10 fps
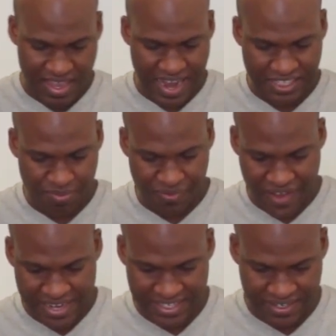That's to
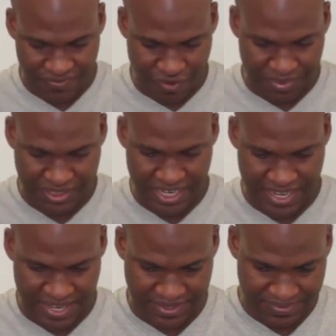prevent it from
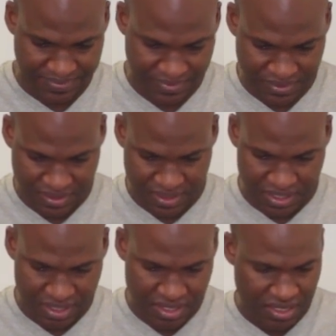sticking.
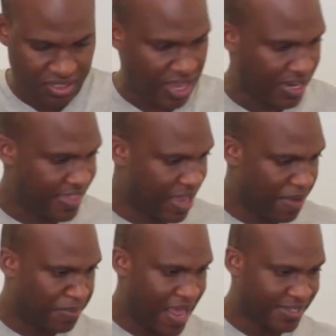So I'll lay down
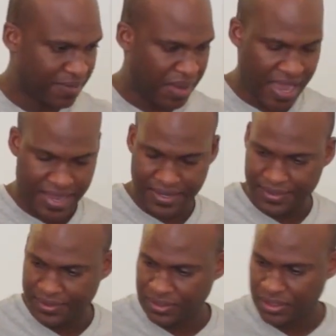my plastic bag,
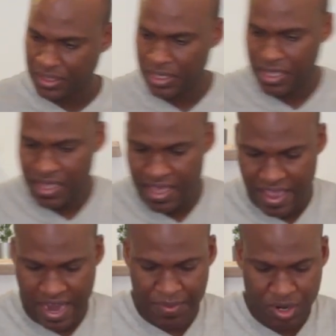
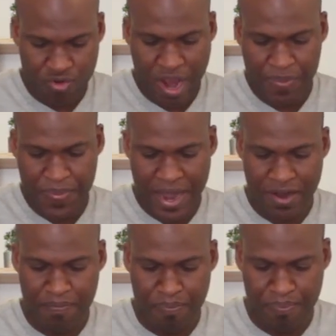and I'm going to grab
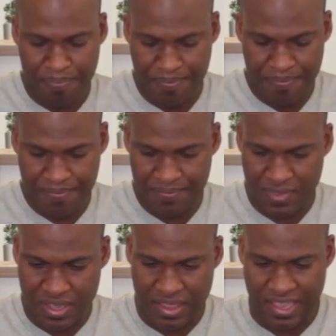about
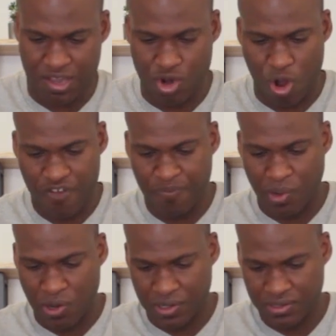like a golf
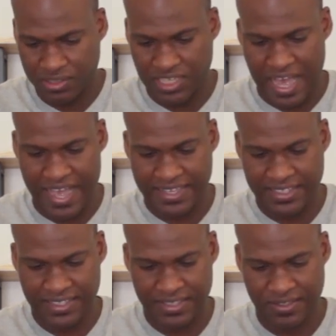ball
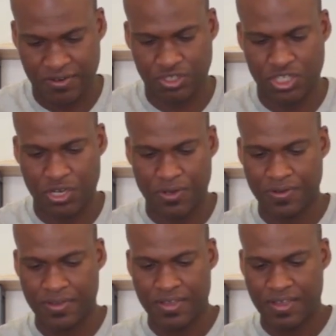size or
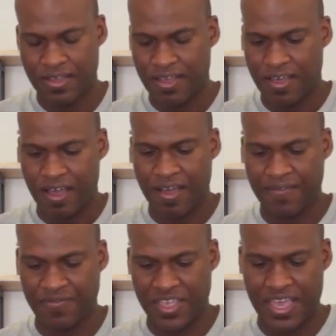so
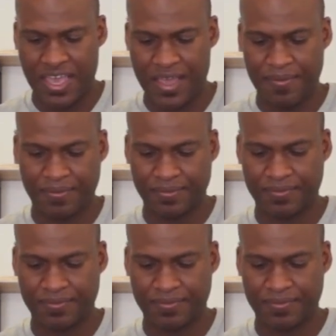of the